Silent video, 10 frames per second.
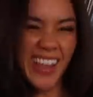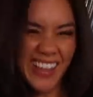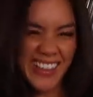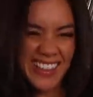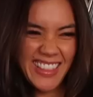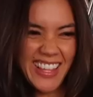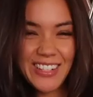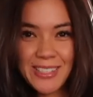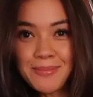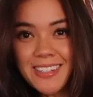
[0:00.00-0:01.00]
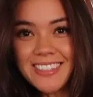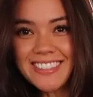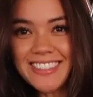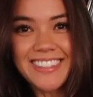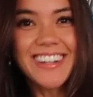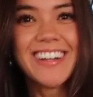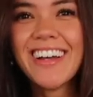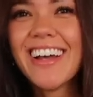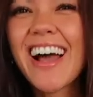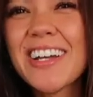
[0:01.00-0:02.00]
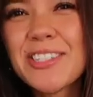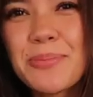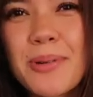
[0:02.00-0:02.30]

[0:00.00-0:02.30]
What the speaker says: Okay, that explains it. I should